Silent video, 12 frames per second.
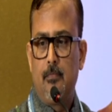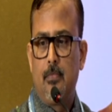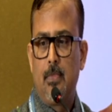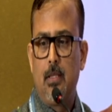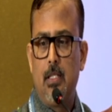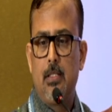
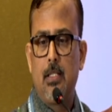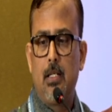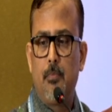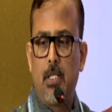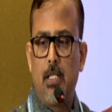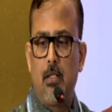These are
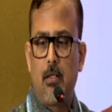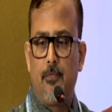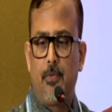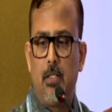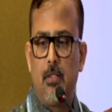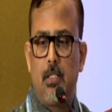my
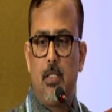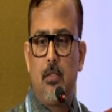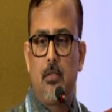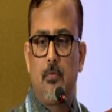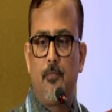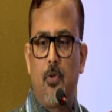
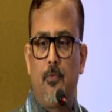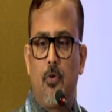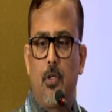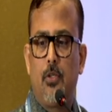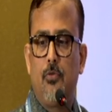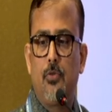references for
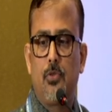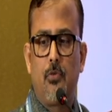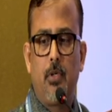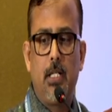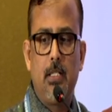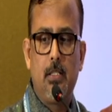
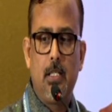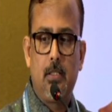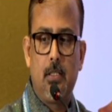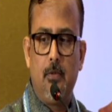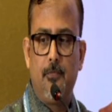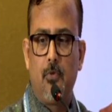corticosteroid injection, for